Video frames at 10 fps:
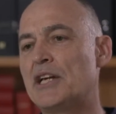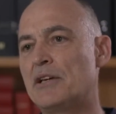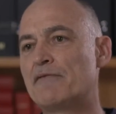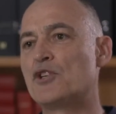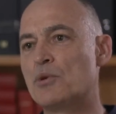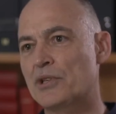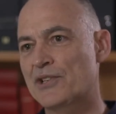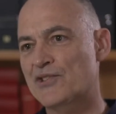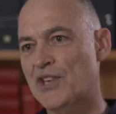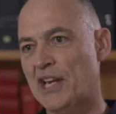if you were a
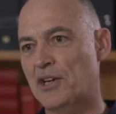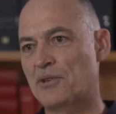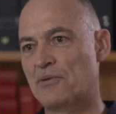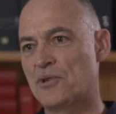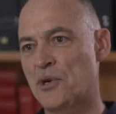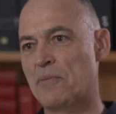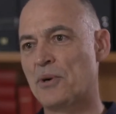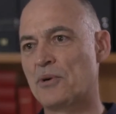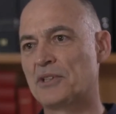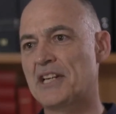sick
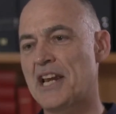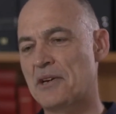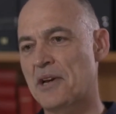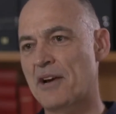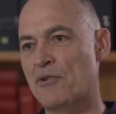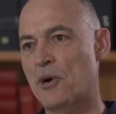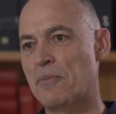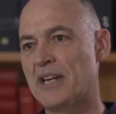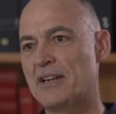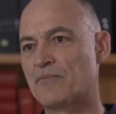newborn in
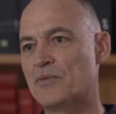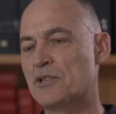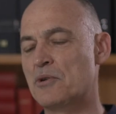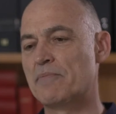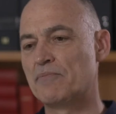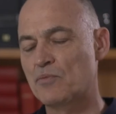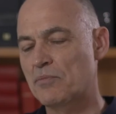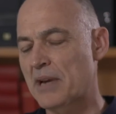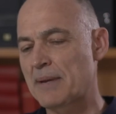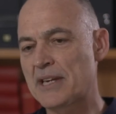Nairobi, you're
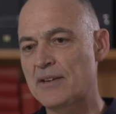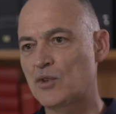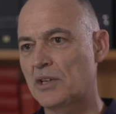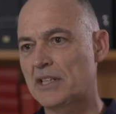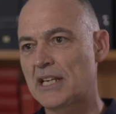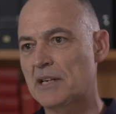maybe uh,